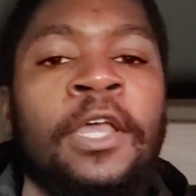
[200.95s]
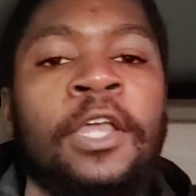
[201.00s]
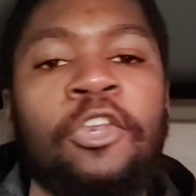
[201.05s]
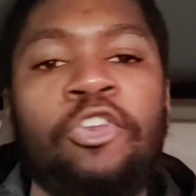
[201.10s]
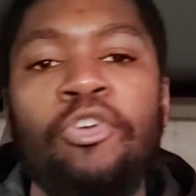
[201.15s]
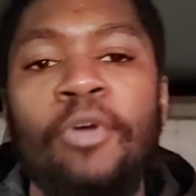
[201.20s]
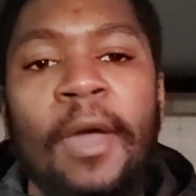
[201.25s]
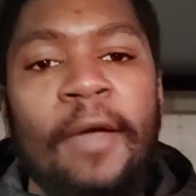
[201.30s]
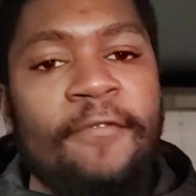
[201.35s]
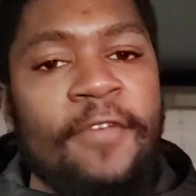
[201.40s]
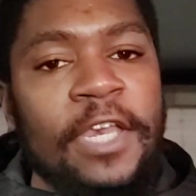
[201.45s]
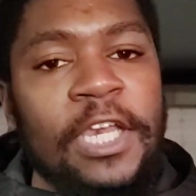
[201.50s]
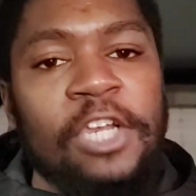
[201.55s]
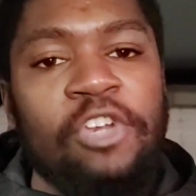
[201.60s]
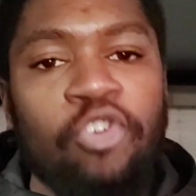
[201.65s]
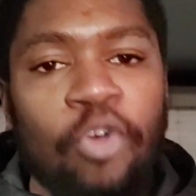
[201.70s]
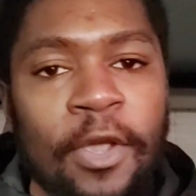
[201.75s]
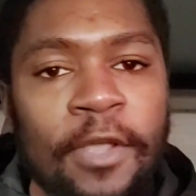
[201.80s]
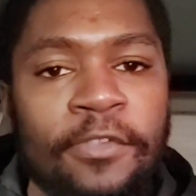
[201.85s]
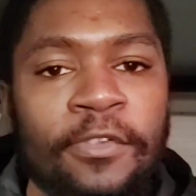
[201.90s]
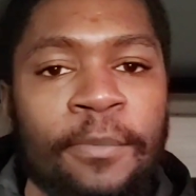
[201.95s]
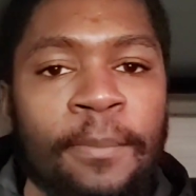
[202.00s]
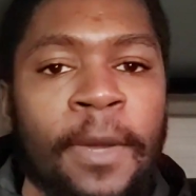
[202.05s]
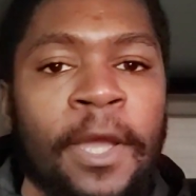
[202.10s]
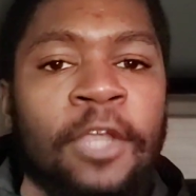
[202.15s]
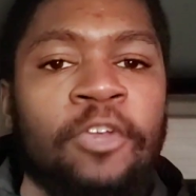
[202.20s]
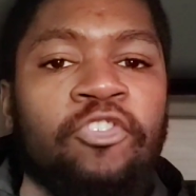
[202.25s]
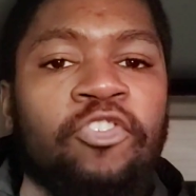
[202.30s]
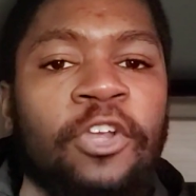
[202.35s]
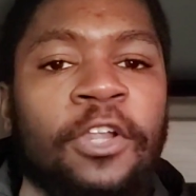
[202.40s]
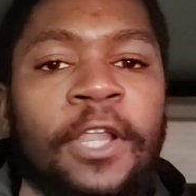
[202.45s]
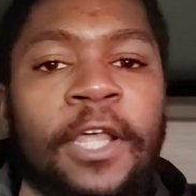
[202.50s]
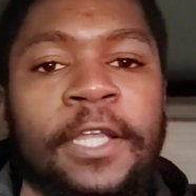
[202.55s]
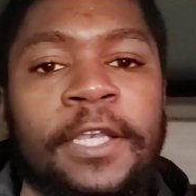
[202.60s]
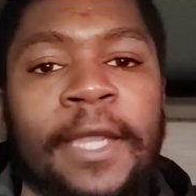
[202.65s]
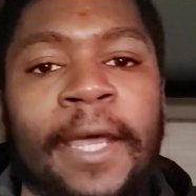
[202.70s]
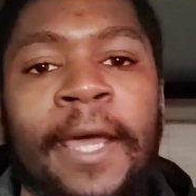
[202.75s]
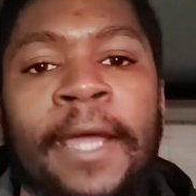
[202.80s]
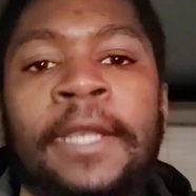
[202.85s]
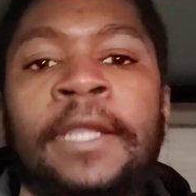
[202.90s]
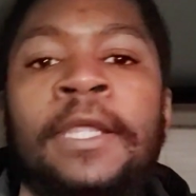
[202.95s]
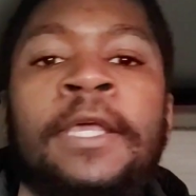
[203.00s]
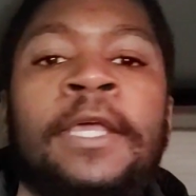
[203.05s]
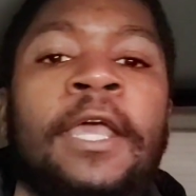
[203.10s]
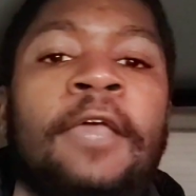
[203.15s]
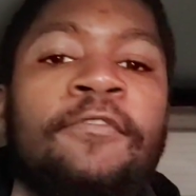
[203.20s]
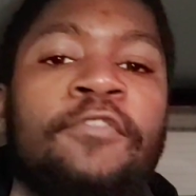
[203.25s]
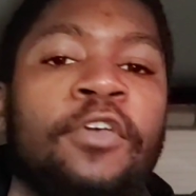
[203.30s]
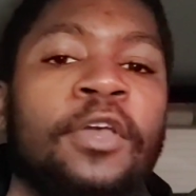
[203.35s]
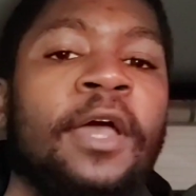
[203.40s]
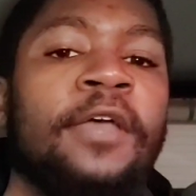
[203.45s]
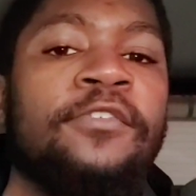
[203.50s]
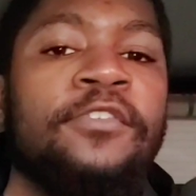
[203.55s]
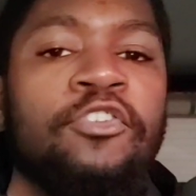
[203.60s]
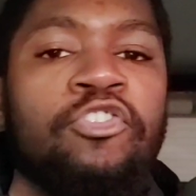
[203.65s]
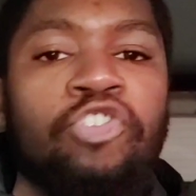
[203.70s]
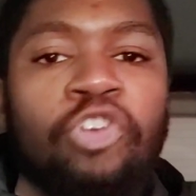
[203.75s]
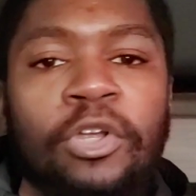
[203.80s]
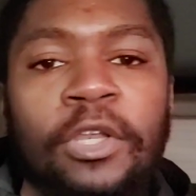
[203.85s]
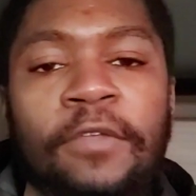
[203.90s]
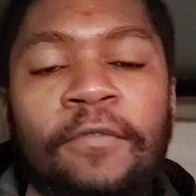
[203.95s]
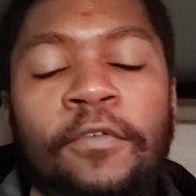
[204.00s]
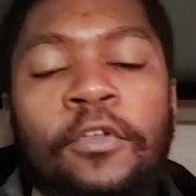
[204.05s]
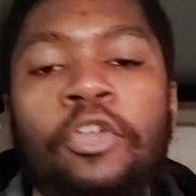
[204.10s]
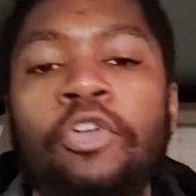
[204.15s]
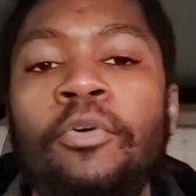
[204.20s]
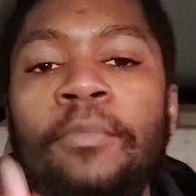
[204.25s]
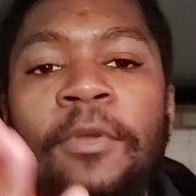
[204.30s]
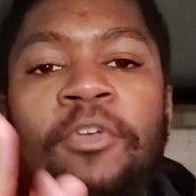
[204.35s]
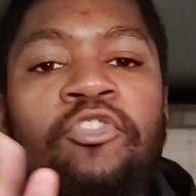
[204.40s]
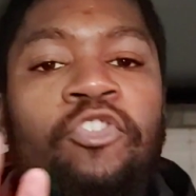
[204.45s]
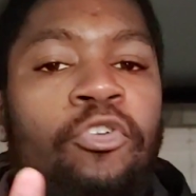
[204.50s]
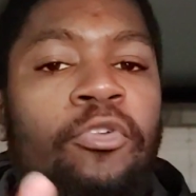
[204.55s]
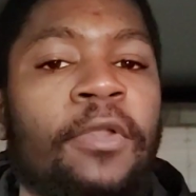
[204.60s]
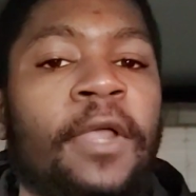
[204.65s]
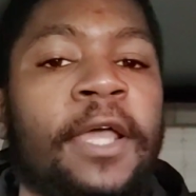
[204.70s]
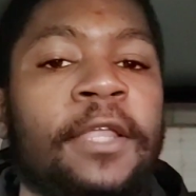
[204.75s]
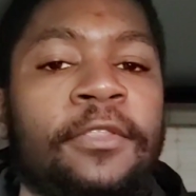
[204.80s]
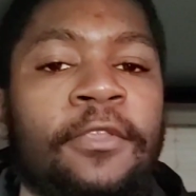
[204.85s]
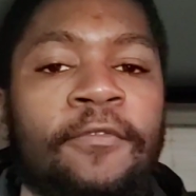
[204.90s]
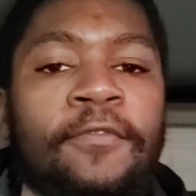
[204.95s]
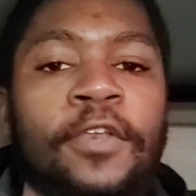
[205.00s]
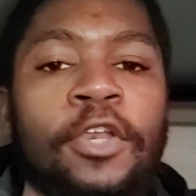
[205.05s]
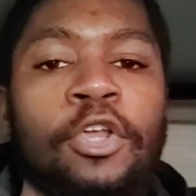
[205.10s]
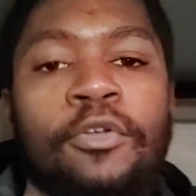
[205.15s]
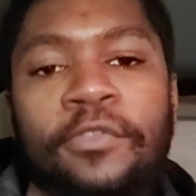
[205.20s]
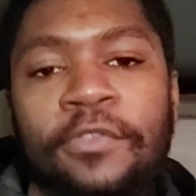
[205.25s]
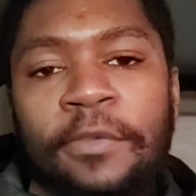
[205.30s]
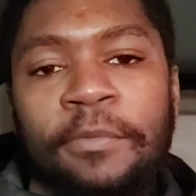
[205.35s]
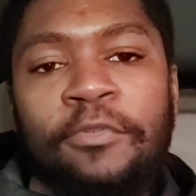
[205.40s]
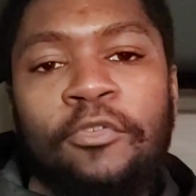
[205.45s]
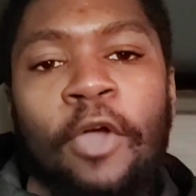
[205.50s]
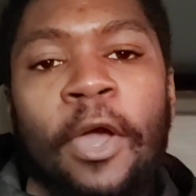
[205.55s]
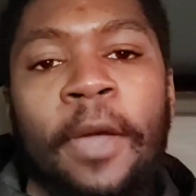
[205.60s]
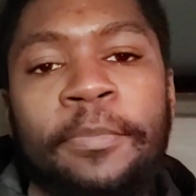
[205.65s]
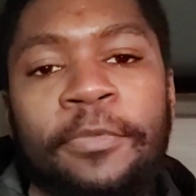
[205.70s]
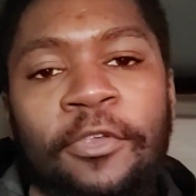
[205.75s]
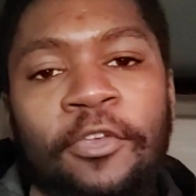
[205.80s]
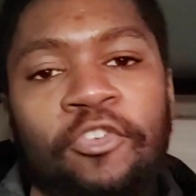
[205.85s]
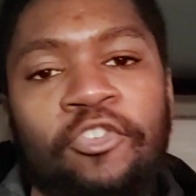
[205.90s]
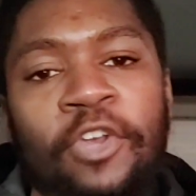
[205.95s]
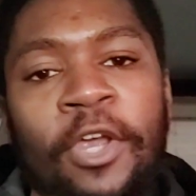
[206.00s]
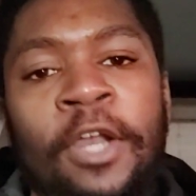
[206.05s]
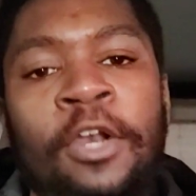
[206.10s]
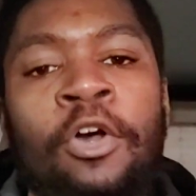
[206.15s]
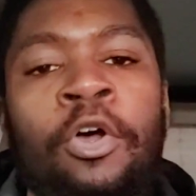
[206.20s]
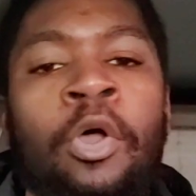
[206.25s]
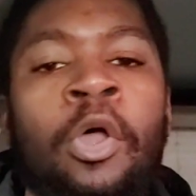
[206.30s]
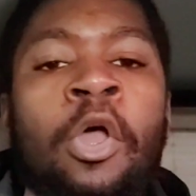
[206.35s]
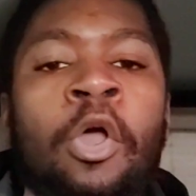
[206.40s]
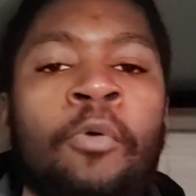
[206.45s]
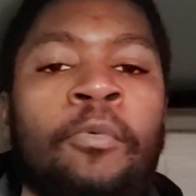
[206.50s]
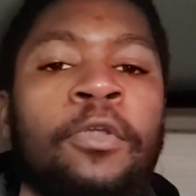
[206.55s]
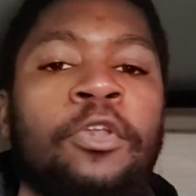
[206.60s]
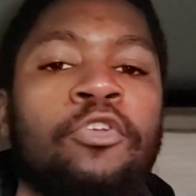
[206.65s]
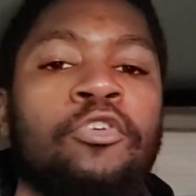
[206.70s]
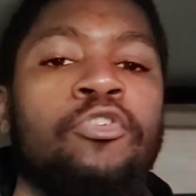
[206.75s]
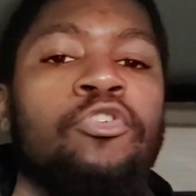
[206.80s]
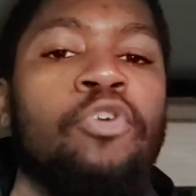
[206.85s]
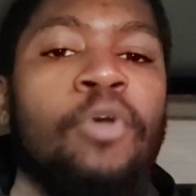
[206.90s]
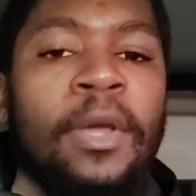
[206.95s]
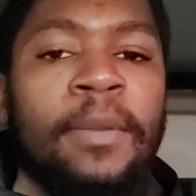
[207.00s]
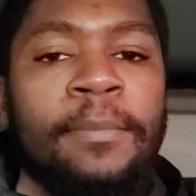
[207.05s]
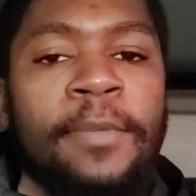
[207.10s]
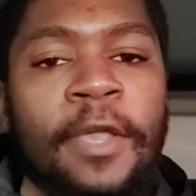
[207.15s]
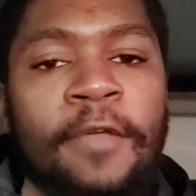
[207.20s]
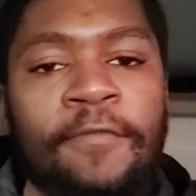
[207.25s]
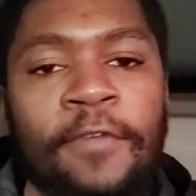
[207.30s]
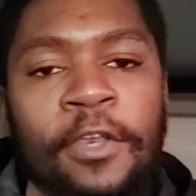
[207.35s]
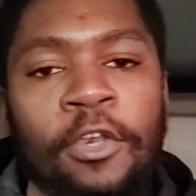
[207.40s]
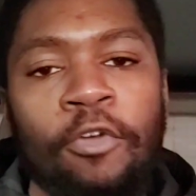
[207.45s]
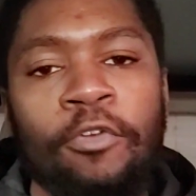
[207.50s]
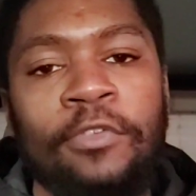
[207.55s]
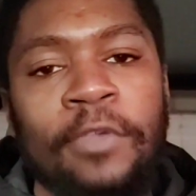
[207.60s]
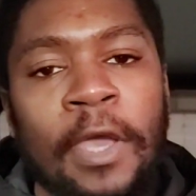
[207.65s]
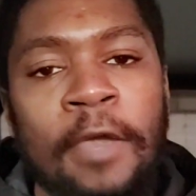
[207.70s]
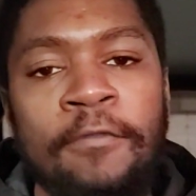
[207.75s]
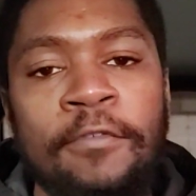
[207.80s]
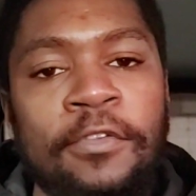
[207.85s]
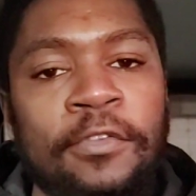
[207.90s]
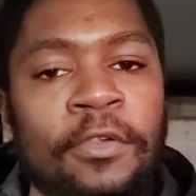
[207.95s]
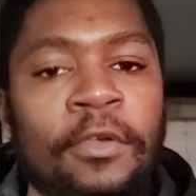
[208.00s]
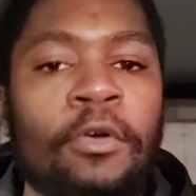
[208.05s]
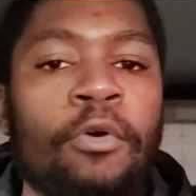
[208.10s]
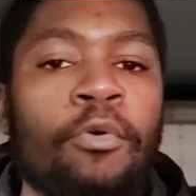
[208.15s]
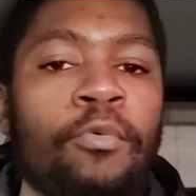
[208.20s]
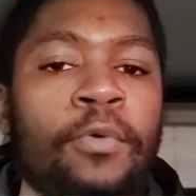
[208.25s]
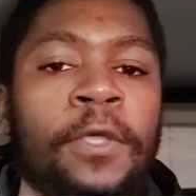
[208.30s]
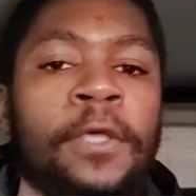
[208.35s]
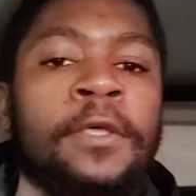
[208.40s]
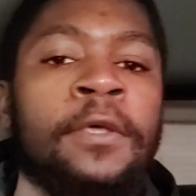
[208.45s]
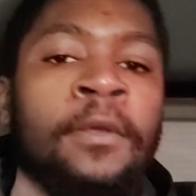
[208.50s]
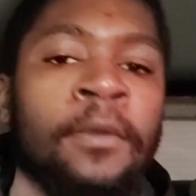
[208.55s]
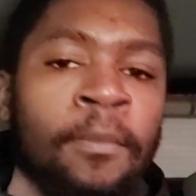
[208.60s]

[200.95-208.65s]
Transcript: Do you have any trades in mind, shit like that? If you guys enjoyed the video, make sure you like the video and subscribe to the channel. We do new NBA videos every single week.